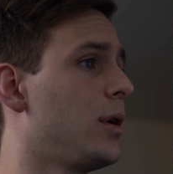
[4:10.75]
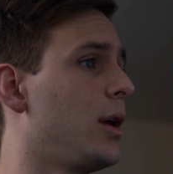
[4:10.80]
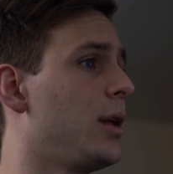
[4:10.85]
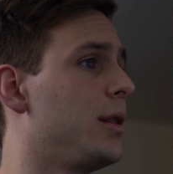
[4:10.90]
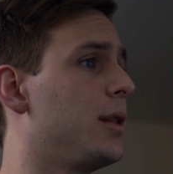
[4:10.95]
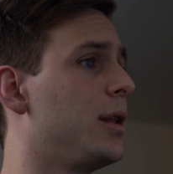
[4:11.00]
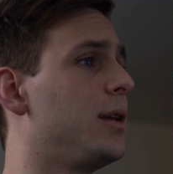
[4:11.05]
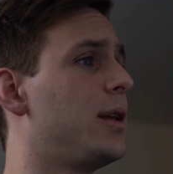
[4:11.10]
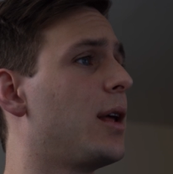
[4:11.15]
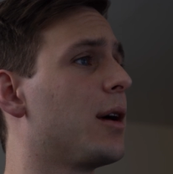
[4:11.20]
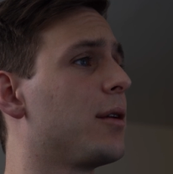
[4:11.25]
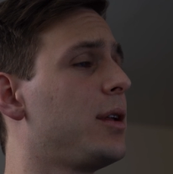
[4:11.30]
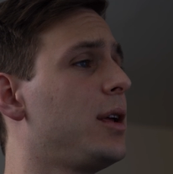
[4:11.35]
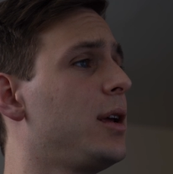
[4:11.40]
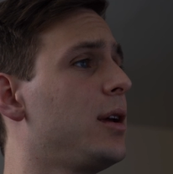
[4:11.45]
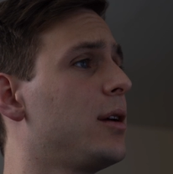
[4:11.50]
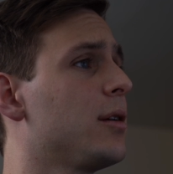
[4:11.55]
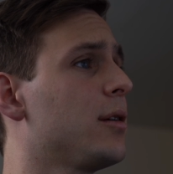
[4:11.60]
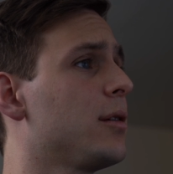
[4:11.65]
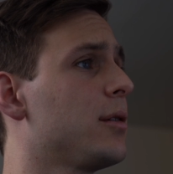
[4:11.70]
And then down
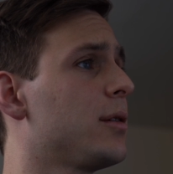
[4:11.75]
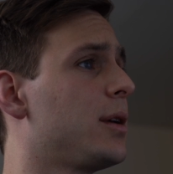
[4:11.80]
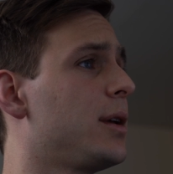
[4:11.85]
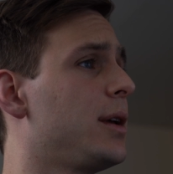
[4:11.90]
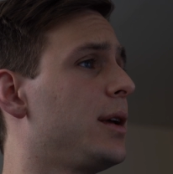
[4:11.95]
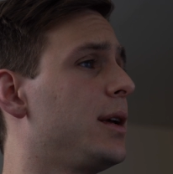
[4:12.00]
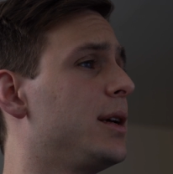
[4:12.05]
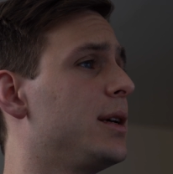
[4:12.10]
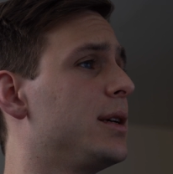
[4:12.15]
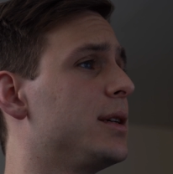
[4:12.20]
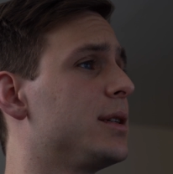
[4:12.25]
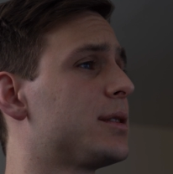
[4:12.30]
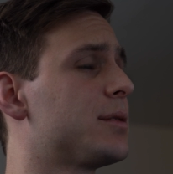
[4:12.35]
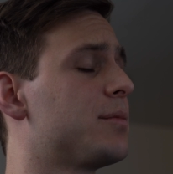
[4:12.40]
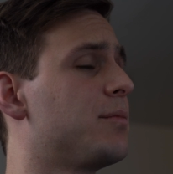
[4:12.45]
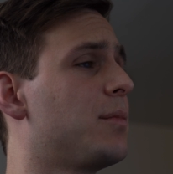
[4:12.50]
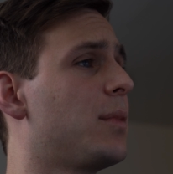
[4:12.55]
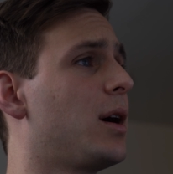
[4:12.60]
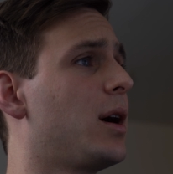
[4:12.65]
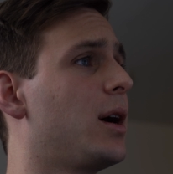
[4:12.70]
here is
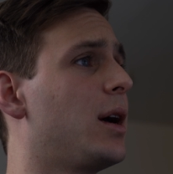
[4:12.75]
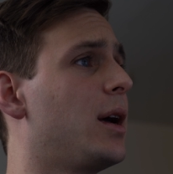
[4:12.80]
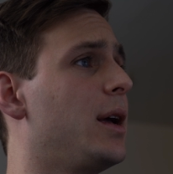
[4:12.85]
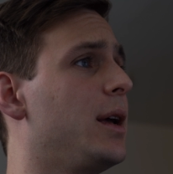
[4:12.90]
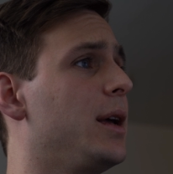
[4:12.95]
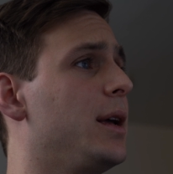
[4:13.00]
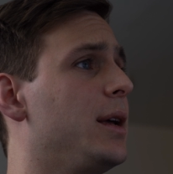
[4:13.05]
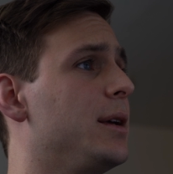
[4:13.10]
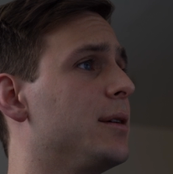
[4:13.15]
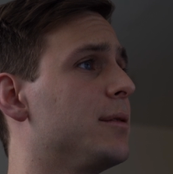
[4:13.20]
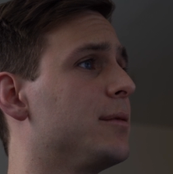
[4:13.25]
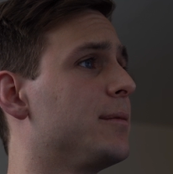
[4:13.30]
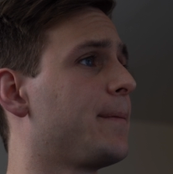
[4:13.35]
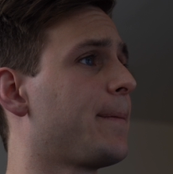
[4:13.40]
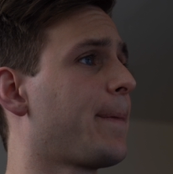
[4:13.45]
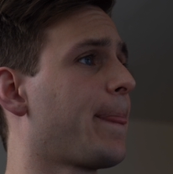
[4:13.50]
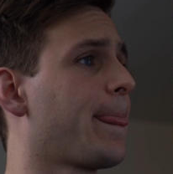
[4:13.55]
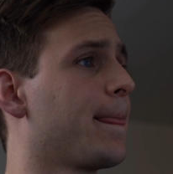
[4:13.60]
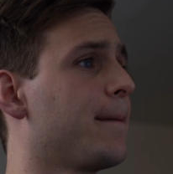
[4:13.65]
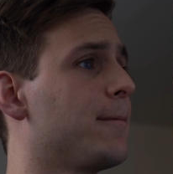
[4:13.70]

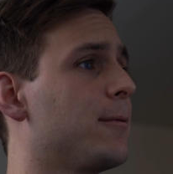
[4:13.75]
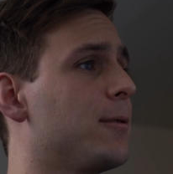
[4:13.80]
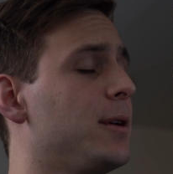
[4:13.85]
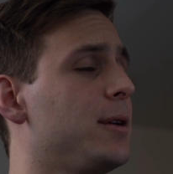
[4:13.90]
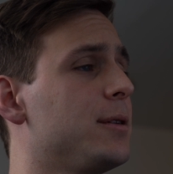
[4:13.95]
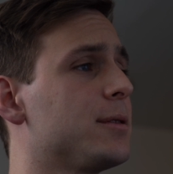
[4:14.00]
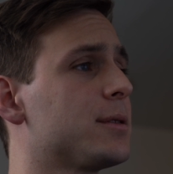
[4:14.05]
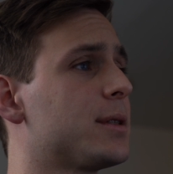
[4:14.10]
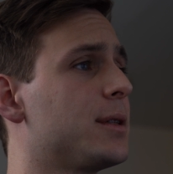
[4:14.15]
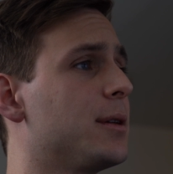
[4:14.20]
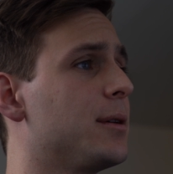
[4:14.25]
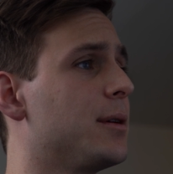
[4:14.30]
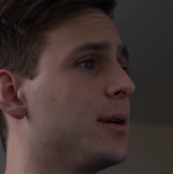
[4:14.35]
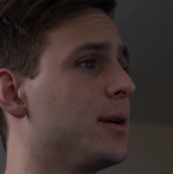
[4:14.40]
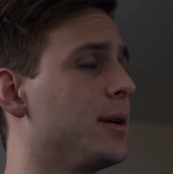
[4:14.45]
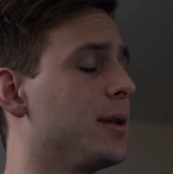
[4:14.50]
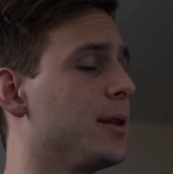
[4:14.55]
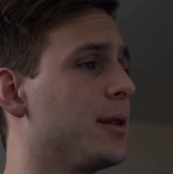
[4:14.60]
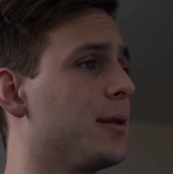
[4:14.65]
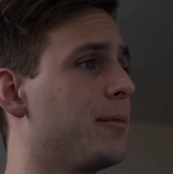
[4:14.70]
here's
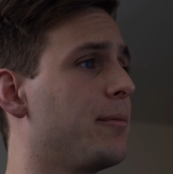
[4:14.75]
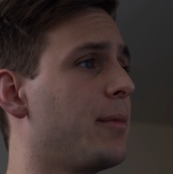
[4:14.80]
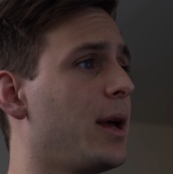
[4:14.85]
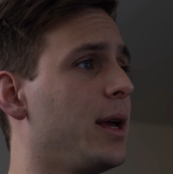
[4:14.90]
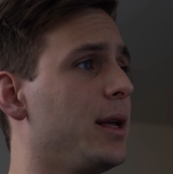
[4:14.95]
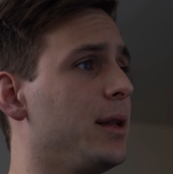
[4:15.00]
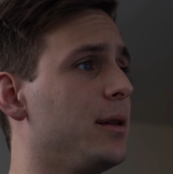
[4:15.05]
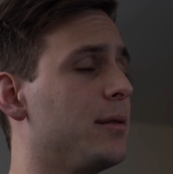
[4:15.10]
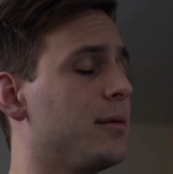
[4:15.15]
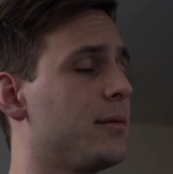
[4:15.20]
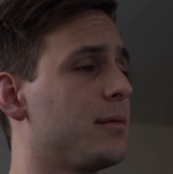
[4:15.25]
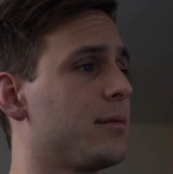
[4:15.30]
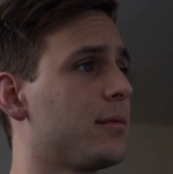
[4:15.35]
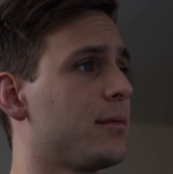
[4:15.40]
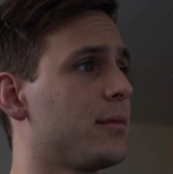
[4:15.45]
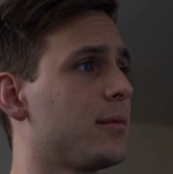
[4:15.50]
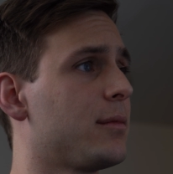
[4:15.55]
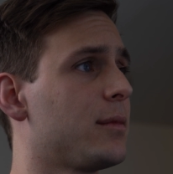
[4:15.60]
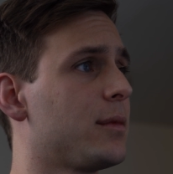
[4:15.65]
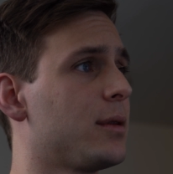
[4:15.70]
the main
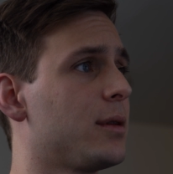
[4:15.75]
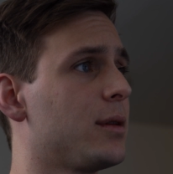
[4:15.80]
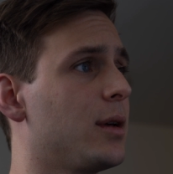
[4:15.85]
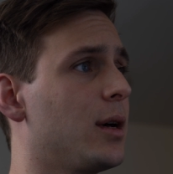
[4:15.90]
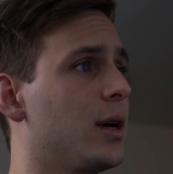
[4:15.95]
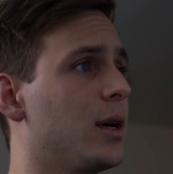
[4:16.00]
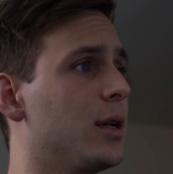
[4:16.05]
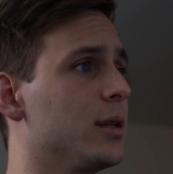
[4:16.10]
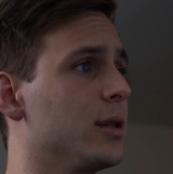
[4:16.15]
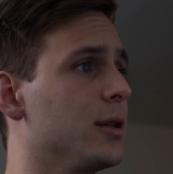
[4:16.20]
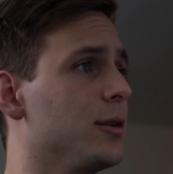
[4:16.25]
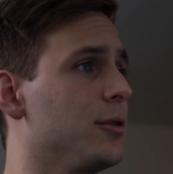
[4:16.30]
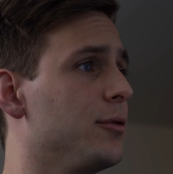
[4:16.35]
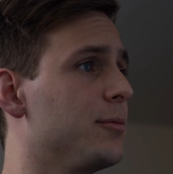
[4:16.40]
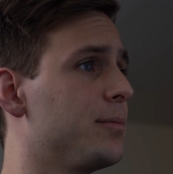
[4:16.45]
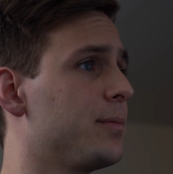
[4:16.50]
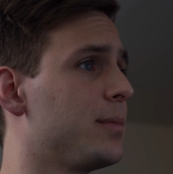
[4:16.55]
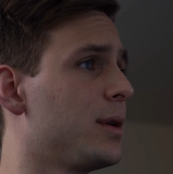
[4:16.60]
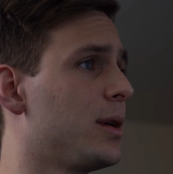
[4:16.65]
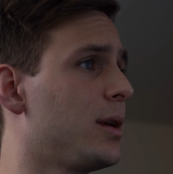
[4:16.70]

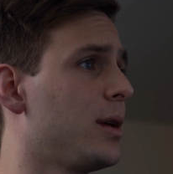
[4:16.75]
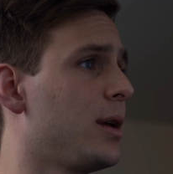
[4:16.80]
loop.